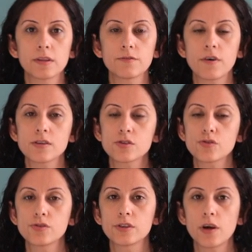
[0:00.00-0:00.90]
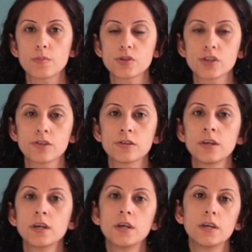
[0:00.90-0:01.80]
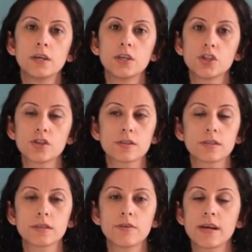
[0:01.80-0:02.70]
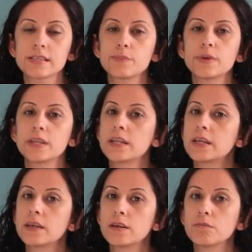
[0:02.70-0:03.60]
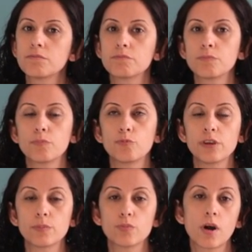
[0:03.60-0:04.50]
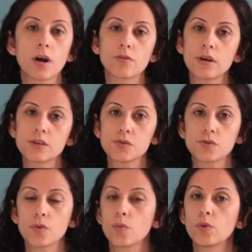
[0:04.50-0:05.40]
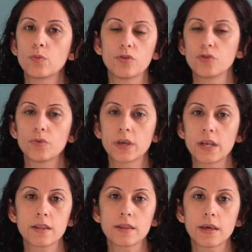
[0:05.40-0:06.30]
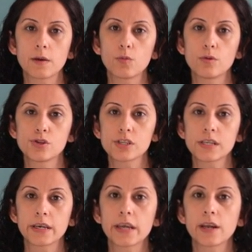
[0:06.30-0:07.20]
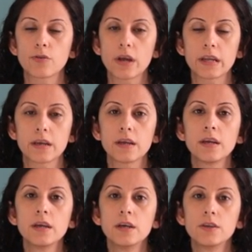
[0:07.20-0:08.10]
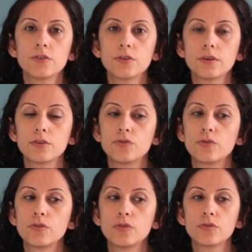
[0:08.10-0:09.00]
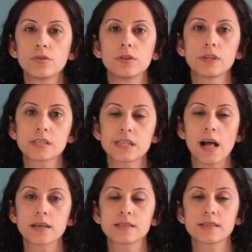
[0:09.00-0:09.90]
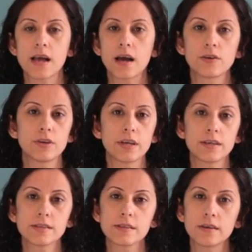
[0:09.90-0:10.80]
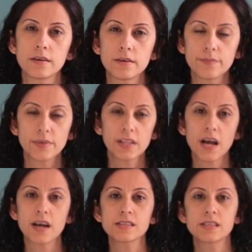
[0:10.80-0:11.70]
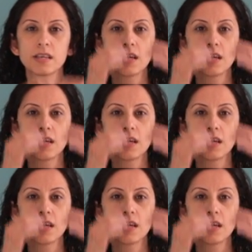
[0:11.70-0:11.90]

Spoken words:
the foster adoption. It's just there hasn't been any real progress, so we weren't doing anything. We were just getting ready to do this last Saturday's class.